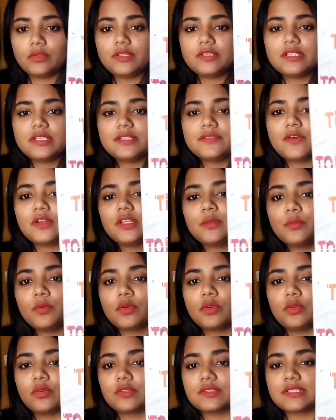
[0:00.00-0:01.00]
So this is what the
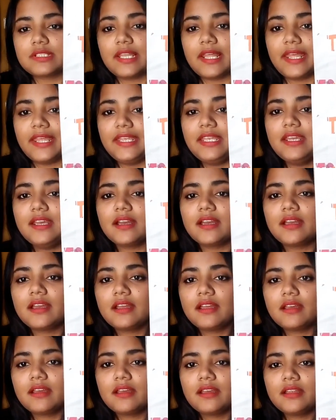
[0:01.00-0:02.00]
book looks like.
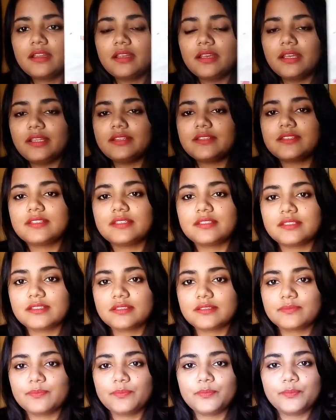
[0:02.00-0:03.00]

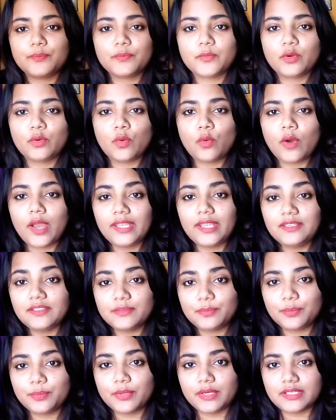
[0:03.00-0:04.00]
It's
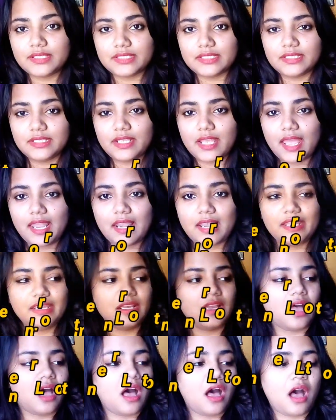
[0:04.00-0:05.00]
quite pretty. I
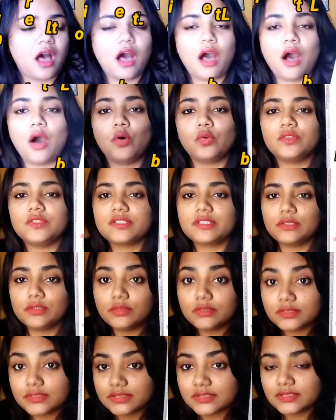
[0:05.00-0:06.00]
like how this
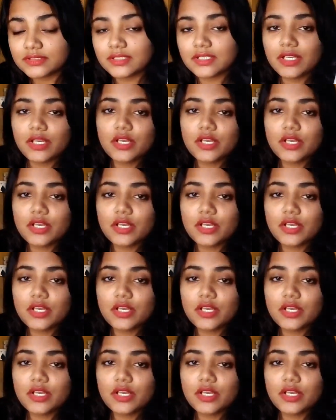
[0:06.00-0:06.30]
looks.